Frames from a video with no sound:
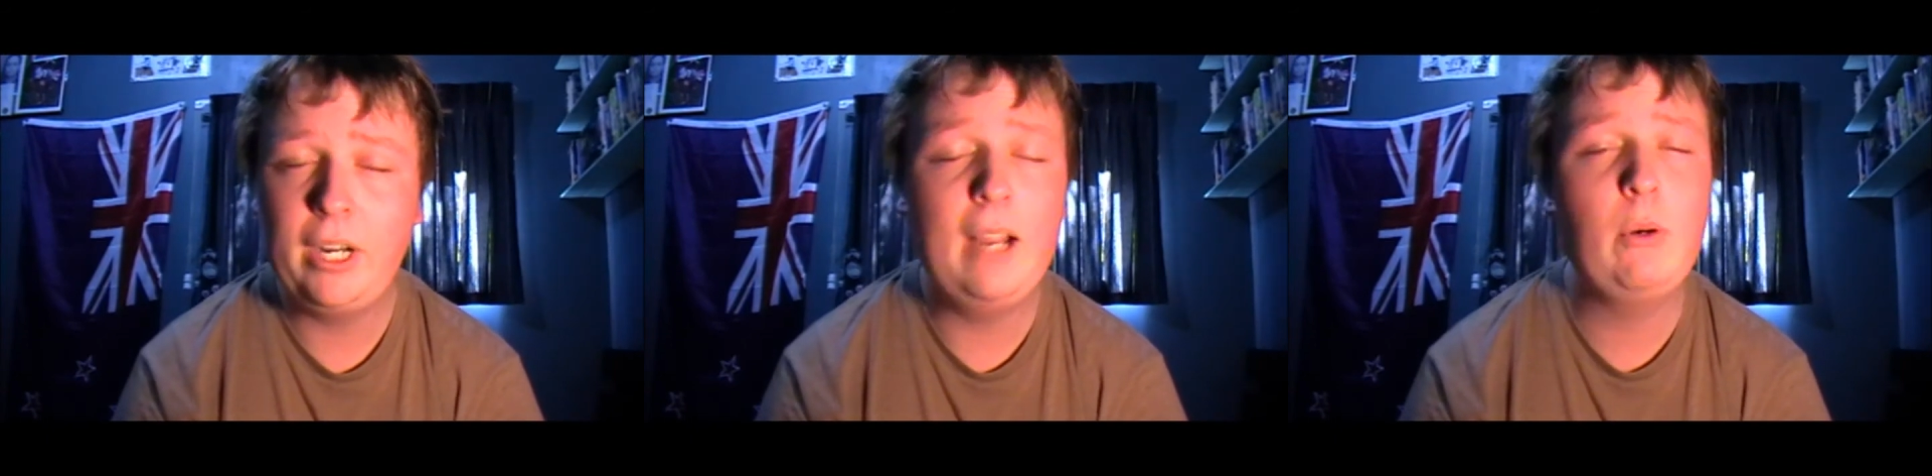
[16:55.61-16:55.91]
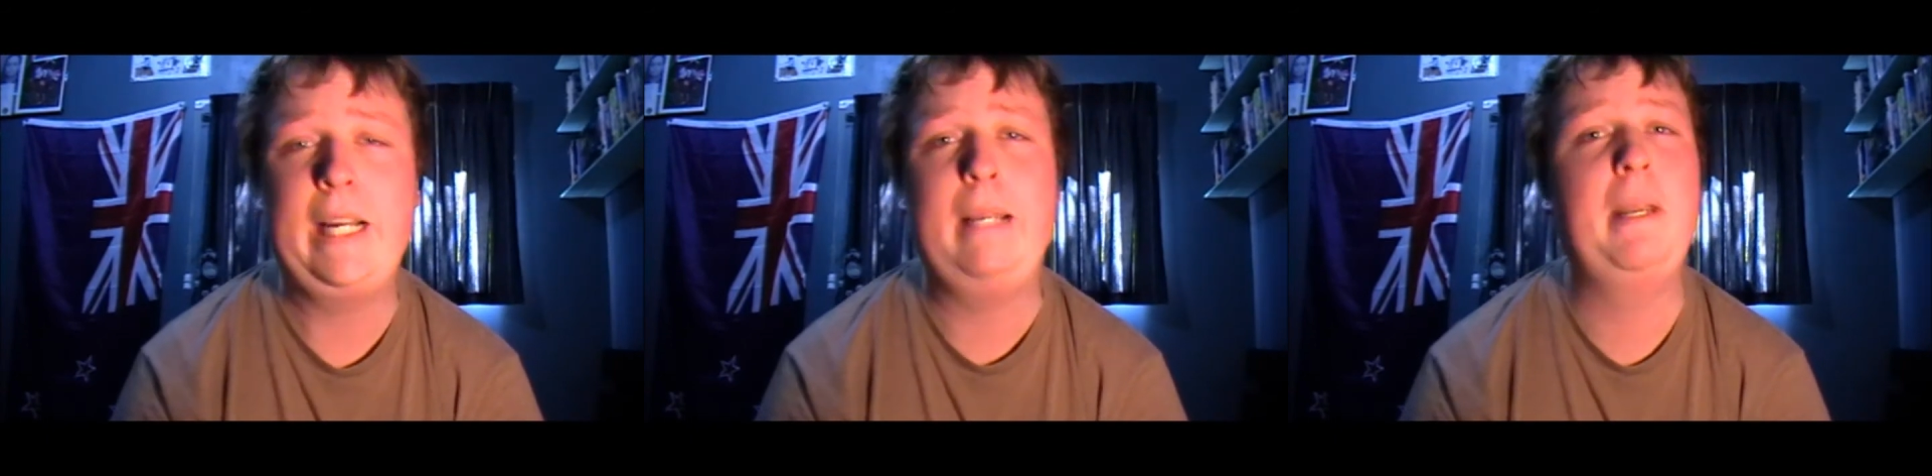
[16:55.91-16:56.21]
I
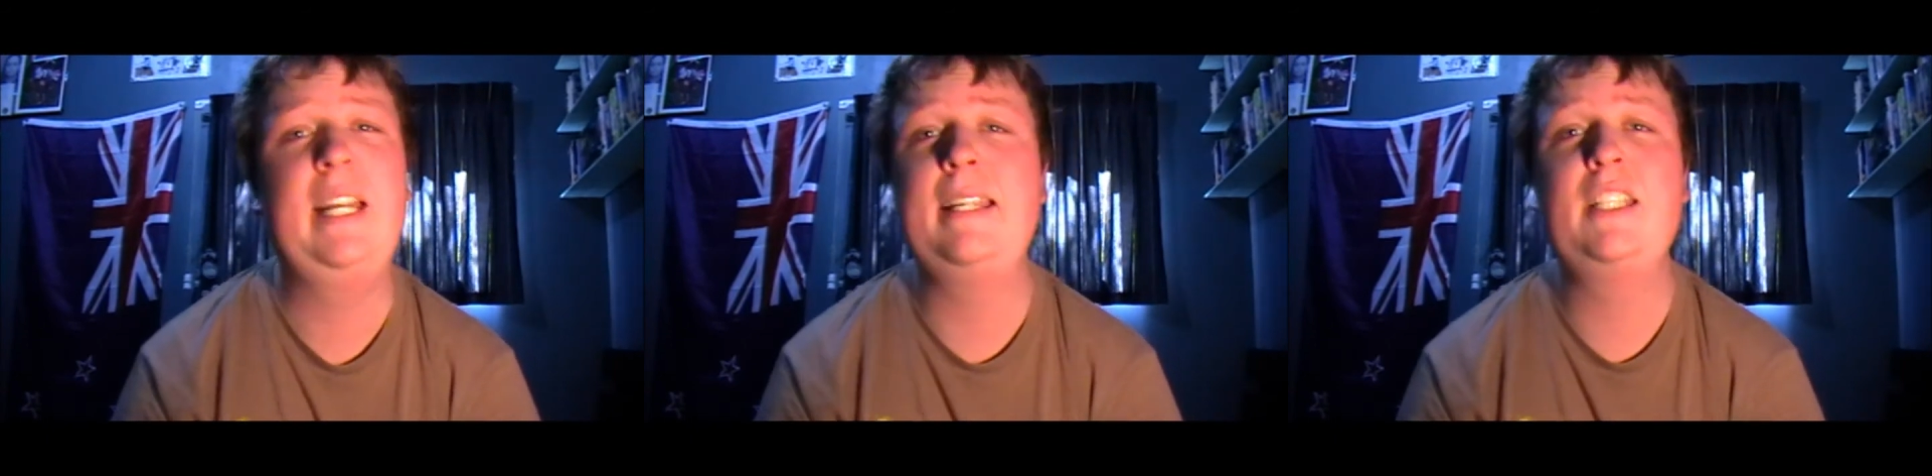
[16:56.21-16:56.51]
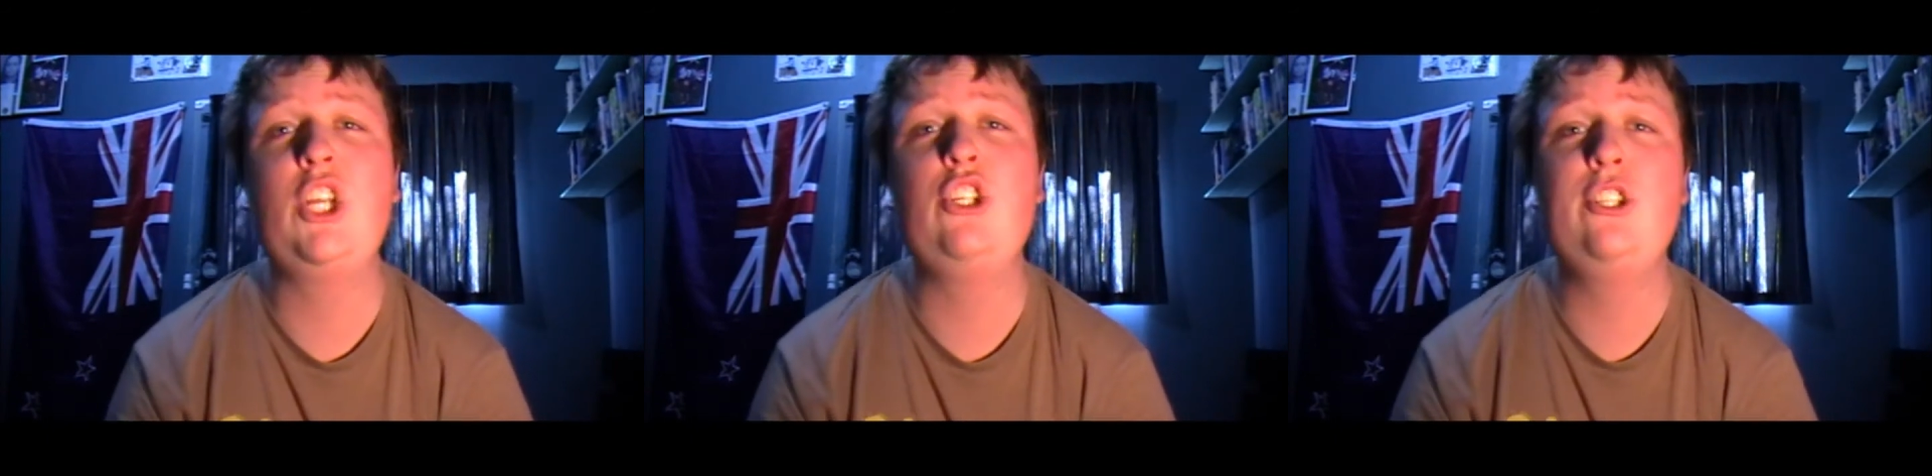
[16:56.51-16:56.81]
recommend it
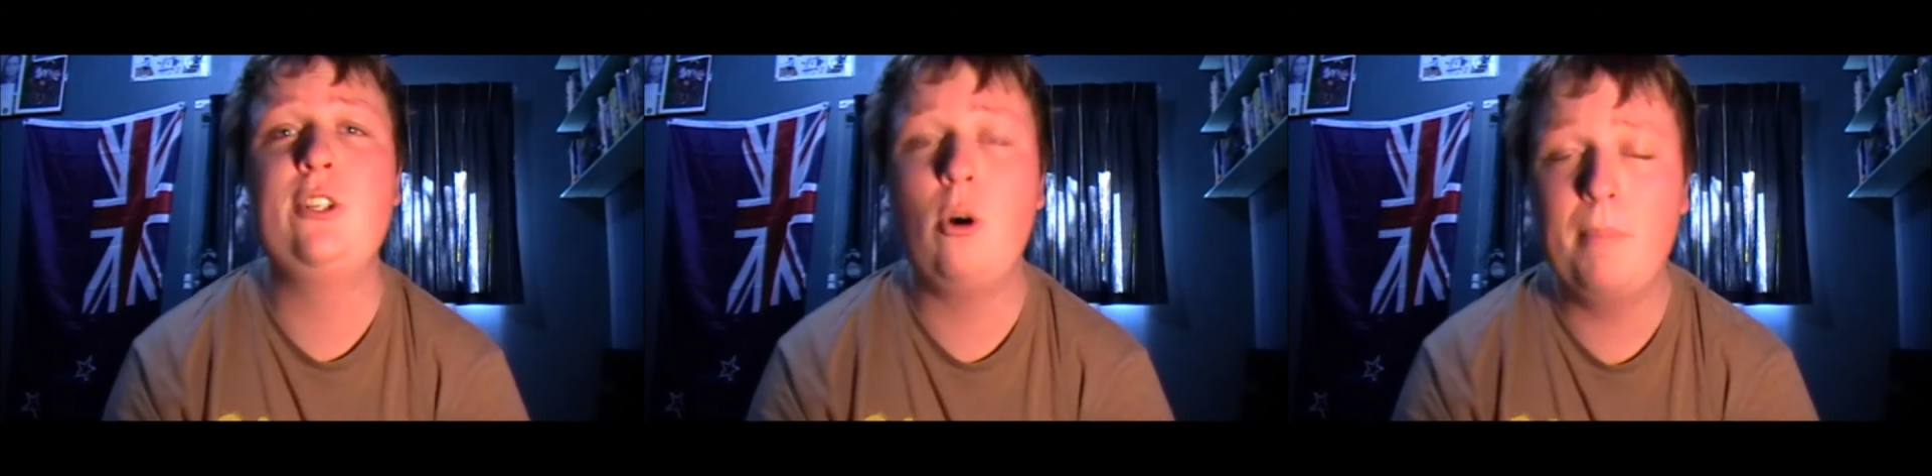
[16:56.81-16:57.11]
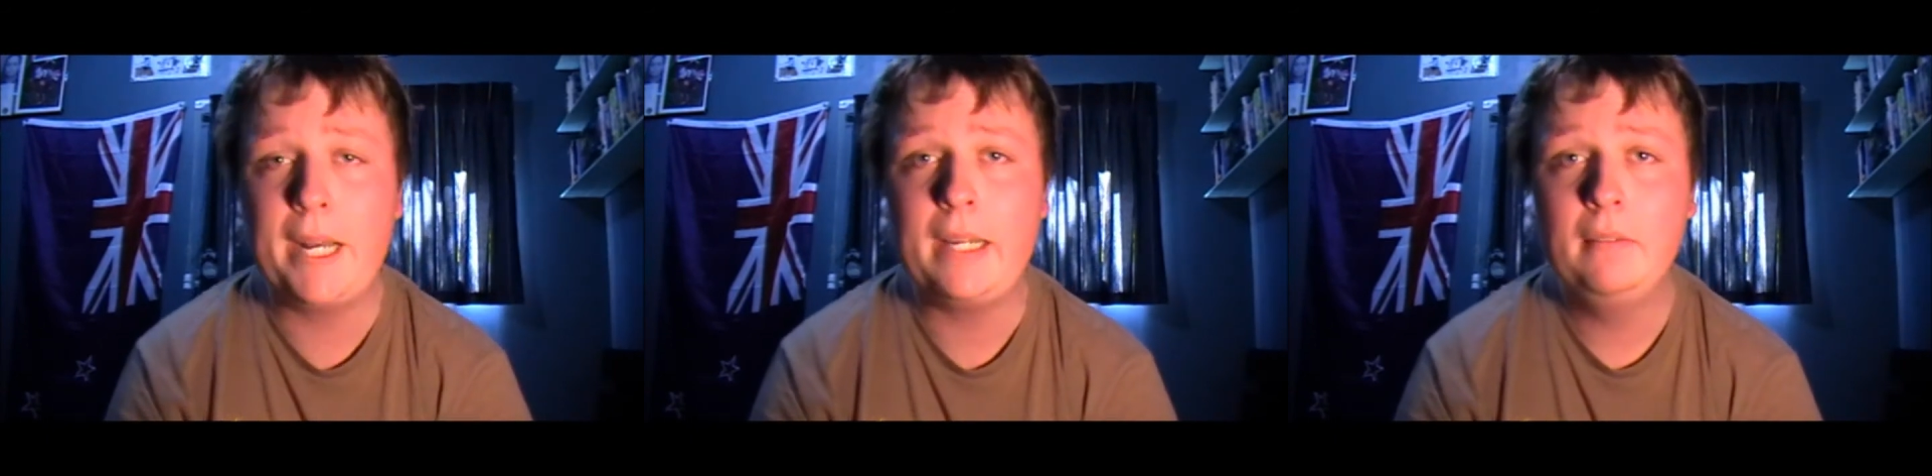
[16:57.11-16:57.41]
to
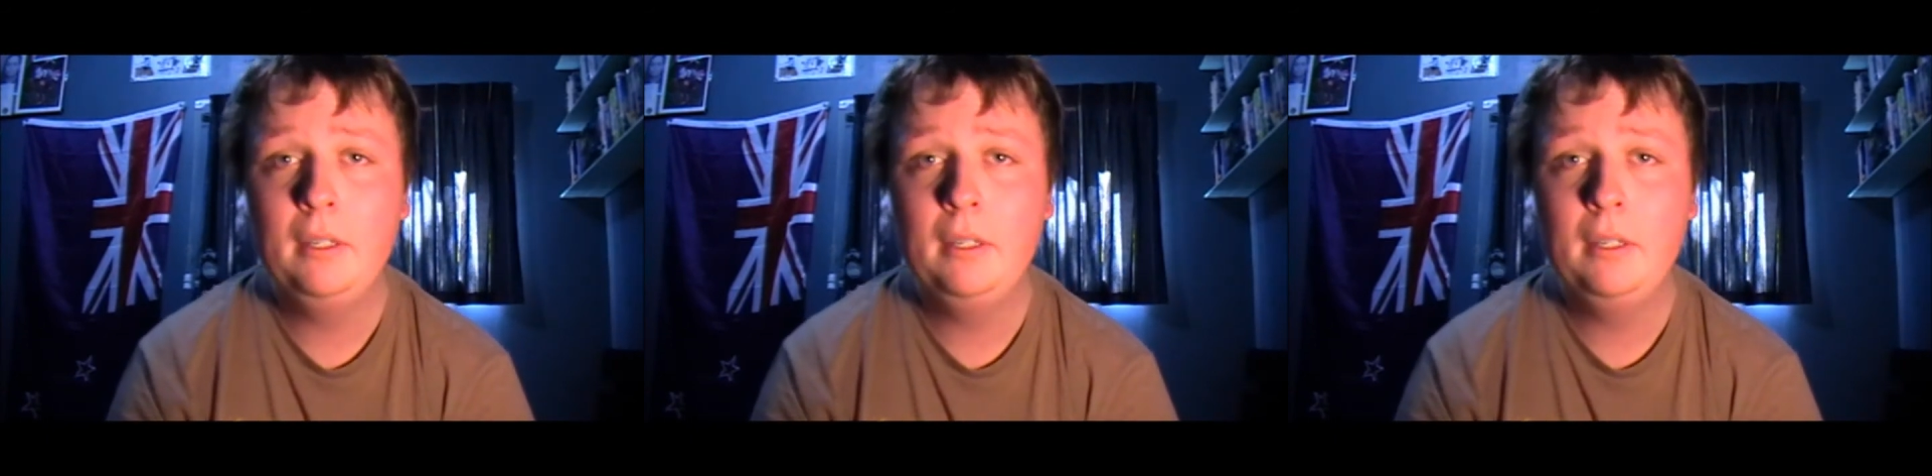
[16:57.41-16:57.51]
nobody.